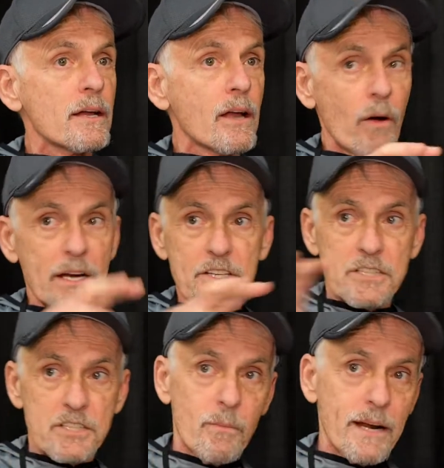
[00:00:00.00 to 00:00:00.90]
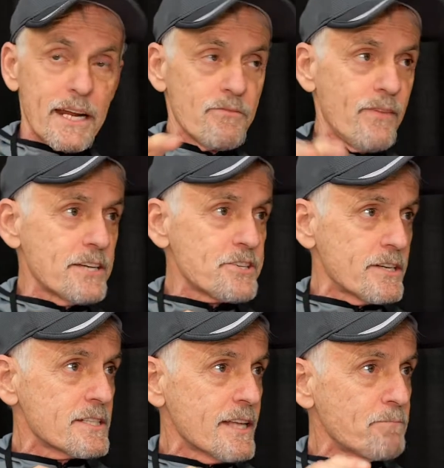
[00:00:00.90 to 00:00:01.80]
going to so many
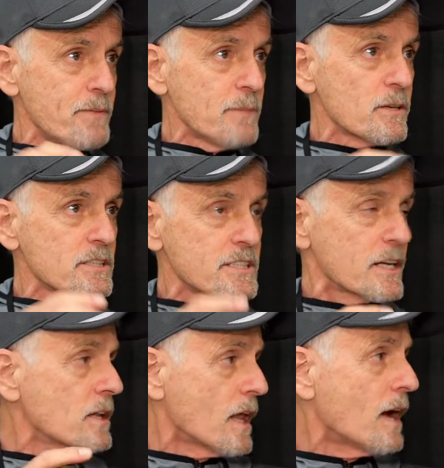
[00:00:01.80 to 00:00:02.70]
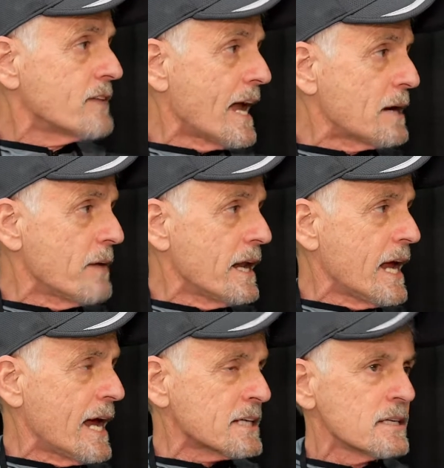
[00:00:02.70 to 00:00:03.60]
conventions that people still loved Animaniacs.